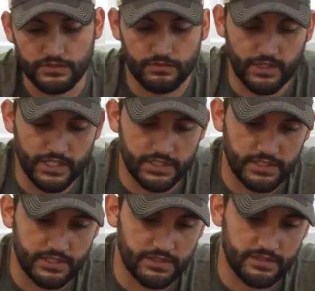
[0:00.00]

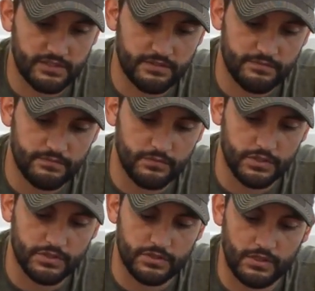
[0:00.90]
Directions,
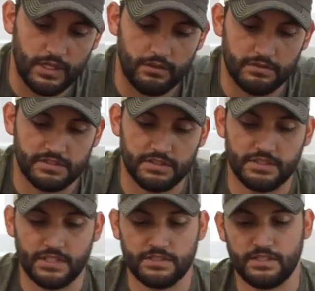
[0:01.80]
which I would
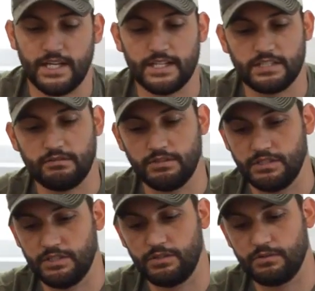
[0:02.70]
suggest to actually
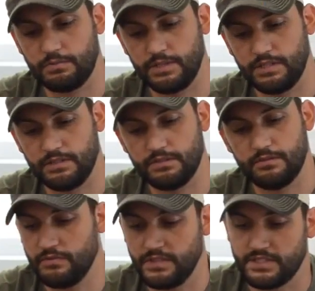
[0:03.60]
read those because
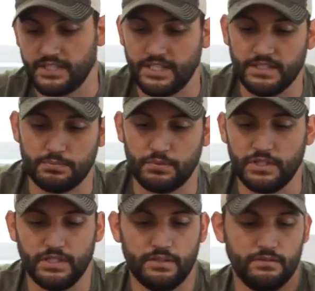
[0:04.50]
this sight is
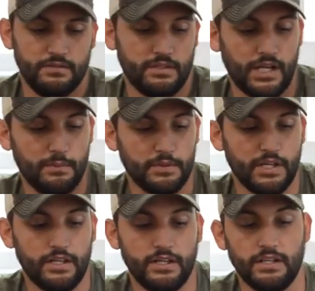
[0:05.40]
pretty
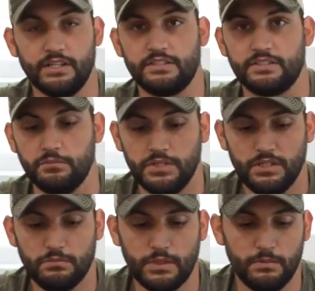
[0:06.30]
complicated, at least to
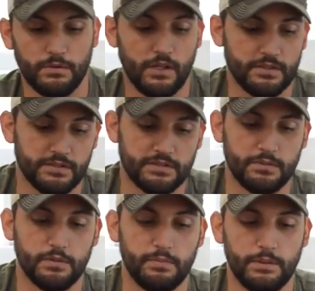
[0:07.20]
me. Maybe not to
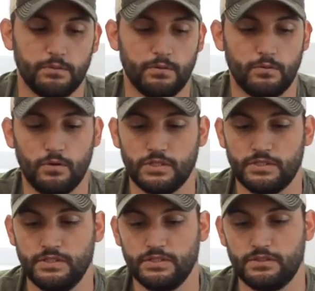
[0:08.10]
some of the people that are
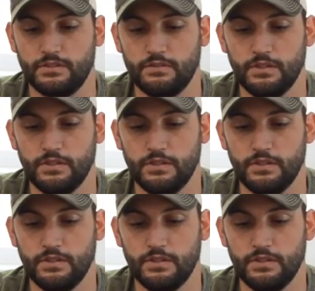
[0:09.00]
watching this or